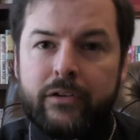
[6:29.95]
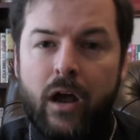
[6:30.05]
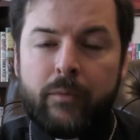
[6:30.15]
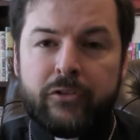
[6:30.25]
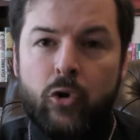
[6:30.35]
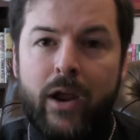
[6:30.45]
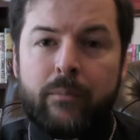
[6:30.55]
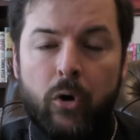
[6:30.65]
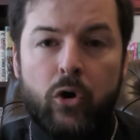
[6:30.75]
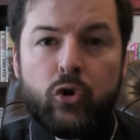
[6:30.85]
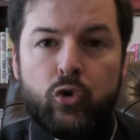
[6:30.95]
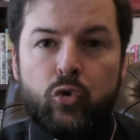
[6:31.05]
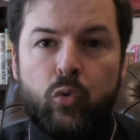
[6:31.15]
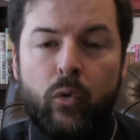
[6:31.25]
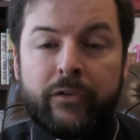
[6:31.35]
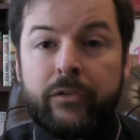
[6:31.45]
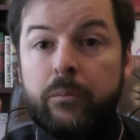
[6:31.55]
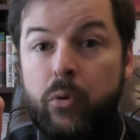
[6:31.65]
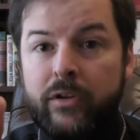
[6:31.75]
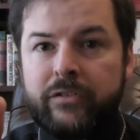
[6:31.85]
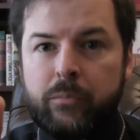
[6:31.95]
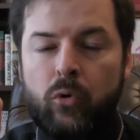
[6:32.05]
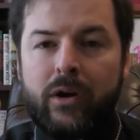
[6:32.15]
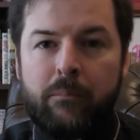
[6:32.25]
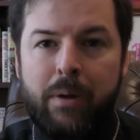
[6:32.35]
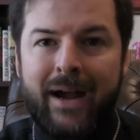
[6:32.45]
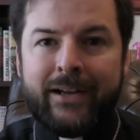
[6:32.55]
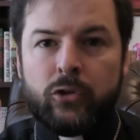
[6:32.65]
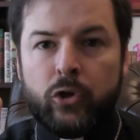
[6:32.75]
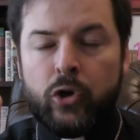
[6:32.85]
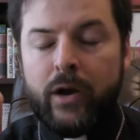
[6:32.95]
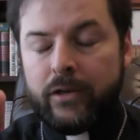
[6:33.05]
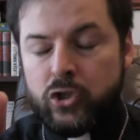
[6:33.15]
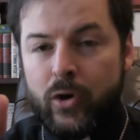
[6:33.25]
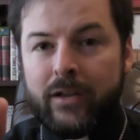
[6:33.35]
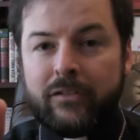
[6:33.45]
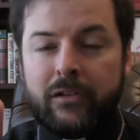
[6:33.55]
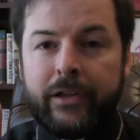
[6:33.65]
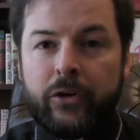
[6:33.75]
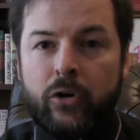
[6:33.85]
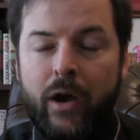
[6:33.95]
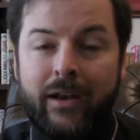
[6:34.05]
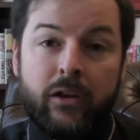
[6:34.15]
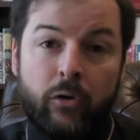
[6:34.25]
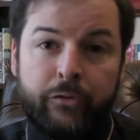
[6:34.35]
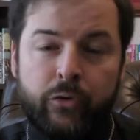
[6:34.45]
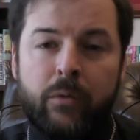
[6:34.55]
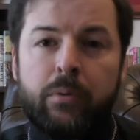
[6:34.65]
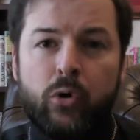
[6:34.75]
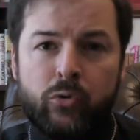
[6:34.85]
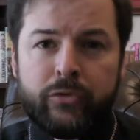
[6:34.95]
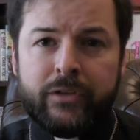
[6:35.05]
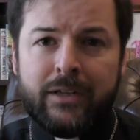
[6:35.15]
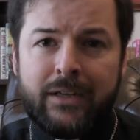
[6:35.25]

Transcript: Thomas Cranmer, who was the principal compiler and translator, and he also composed